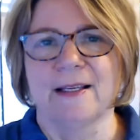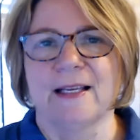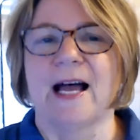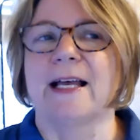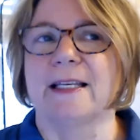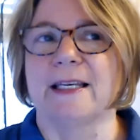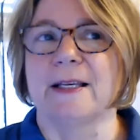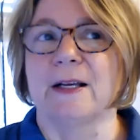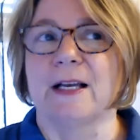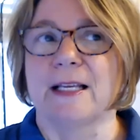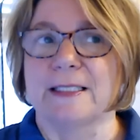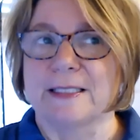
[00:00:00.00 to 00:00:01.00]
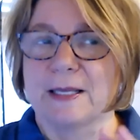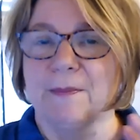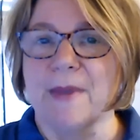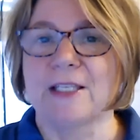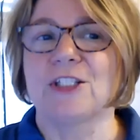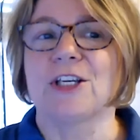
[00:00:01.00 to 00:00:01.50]
A
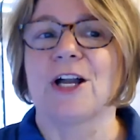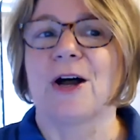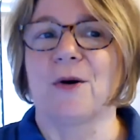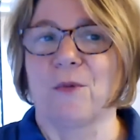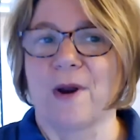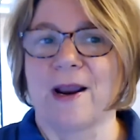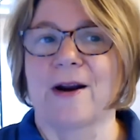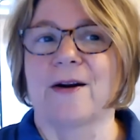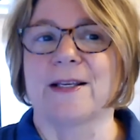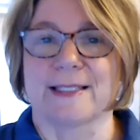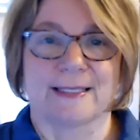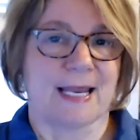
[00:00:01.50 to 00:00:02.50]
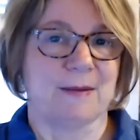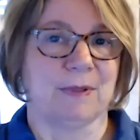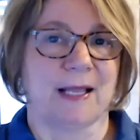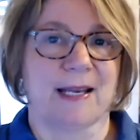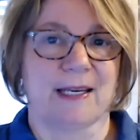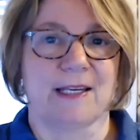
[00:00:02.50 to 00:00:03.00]
dementia aware estate
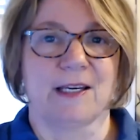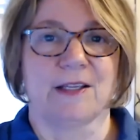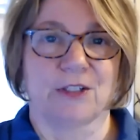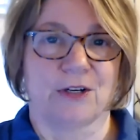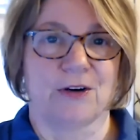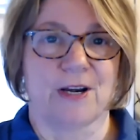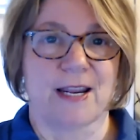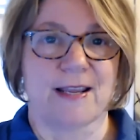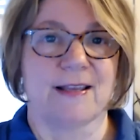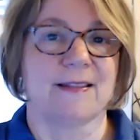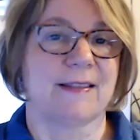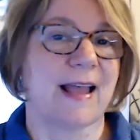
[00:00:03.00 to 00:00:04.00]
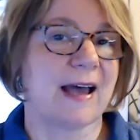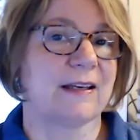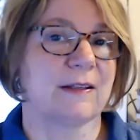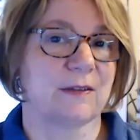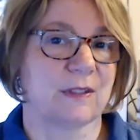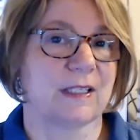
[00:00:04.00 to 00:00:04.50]
planning attorney. That
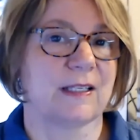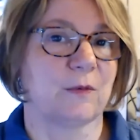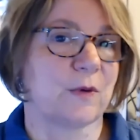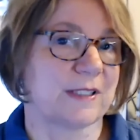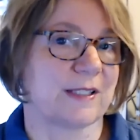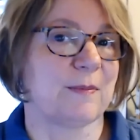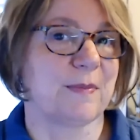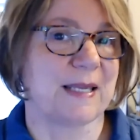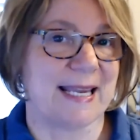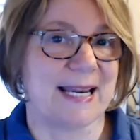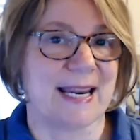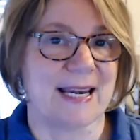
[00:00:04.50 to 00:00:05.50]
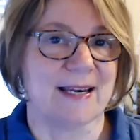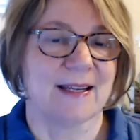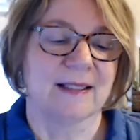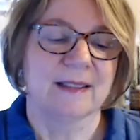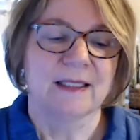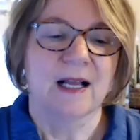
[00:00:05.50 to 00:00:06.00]
was the beginning.
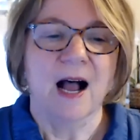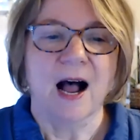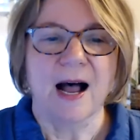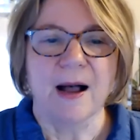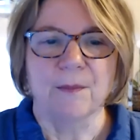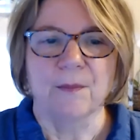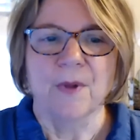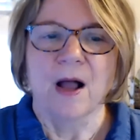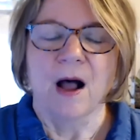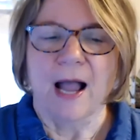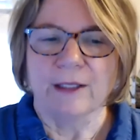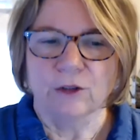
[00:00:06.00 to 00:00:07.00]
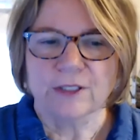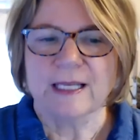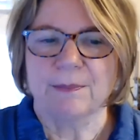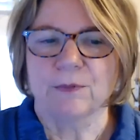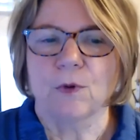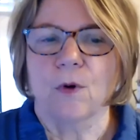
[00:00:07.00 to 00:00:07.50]
I looked
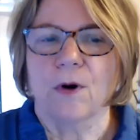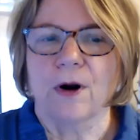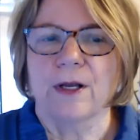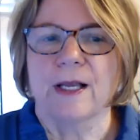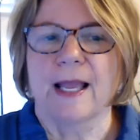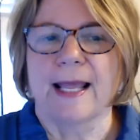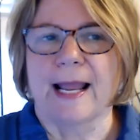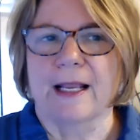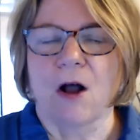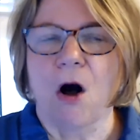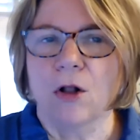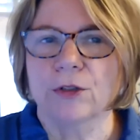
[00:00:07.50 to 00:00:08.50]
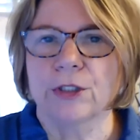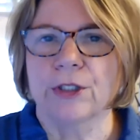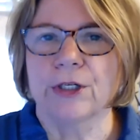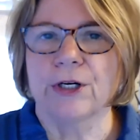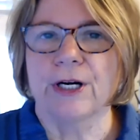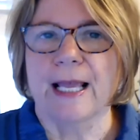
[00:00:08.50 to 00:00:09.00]
up Laura and I called
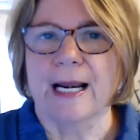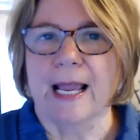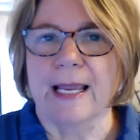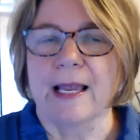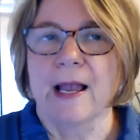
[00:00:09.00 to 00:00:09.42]
her and I